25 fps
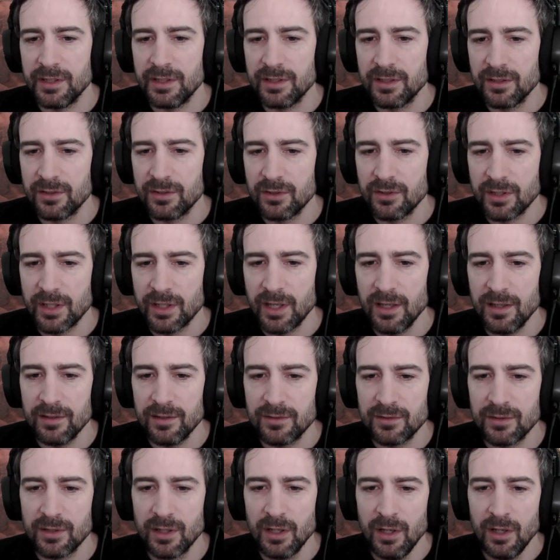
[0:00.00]
In this
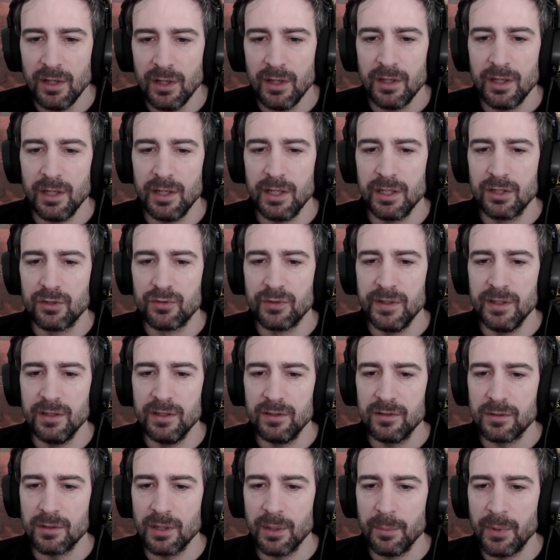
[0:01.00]
case,
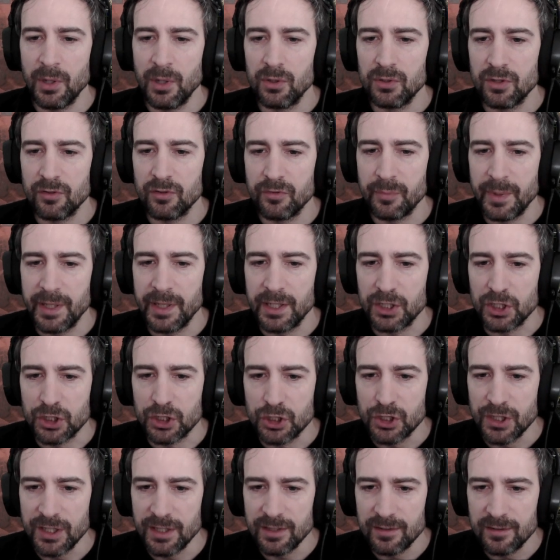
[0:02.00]
increased amount of magic
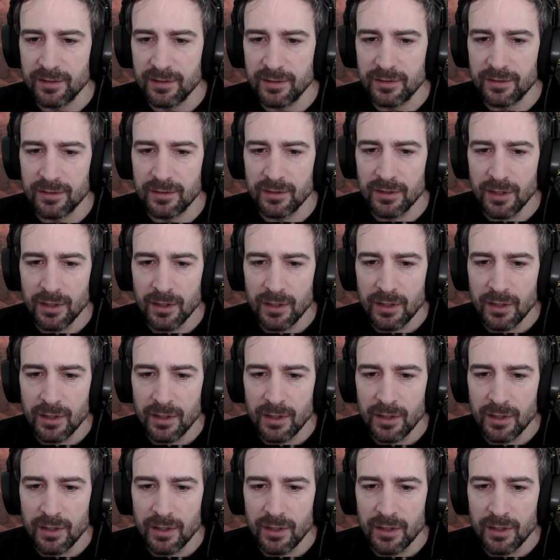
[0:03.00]
chests.